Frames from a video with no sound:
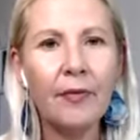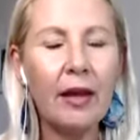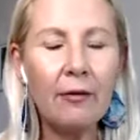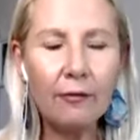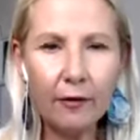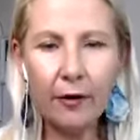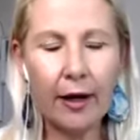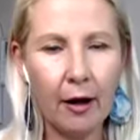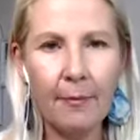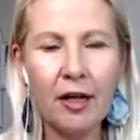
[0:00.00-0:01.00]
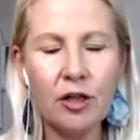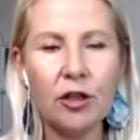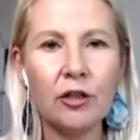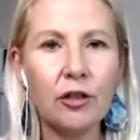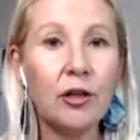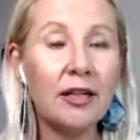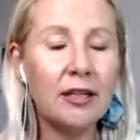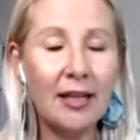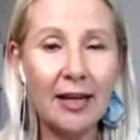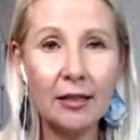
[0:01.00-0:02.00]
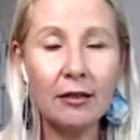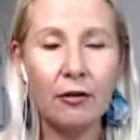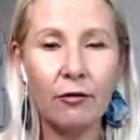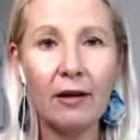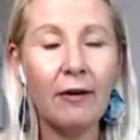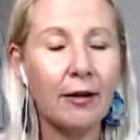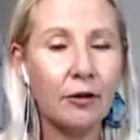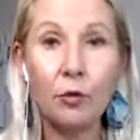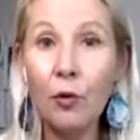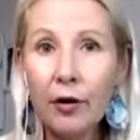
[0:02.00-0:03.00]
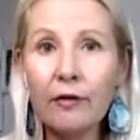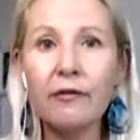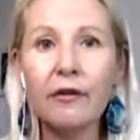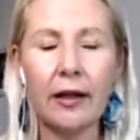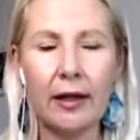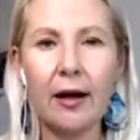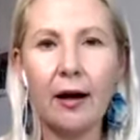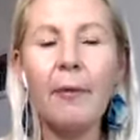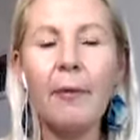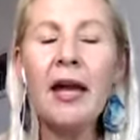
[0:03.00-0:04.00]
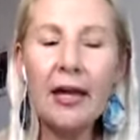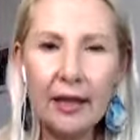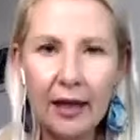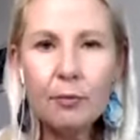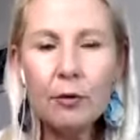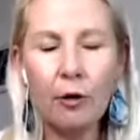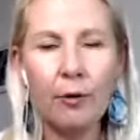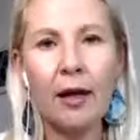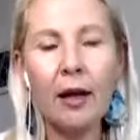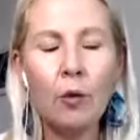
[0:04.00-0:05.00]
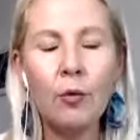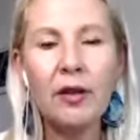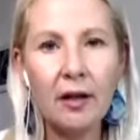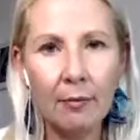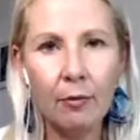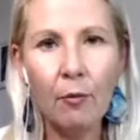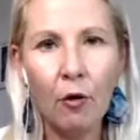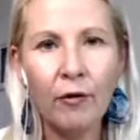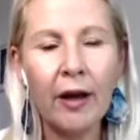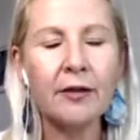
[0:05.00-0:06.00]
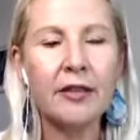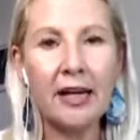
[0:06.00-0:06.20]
If, like I mentioned, you get to the end of the three rounds, you weren't feeling calm, keep going with a couple more rounds.